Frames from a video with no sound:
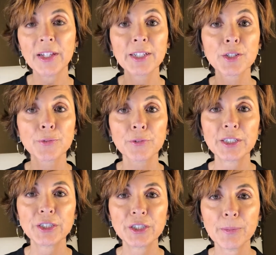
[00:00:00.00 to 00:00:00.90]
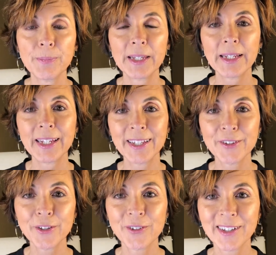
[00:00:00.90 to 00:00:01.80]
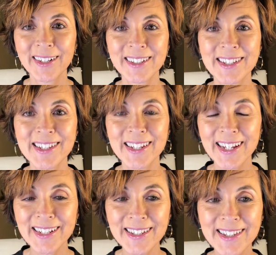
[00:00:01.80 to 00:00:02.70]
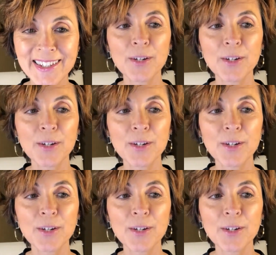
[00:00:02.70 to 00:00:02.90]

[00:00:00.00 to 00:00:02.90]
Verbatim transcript: It's free shipping in the United States.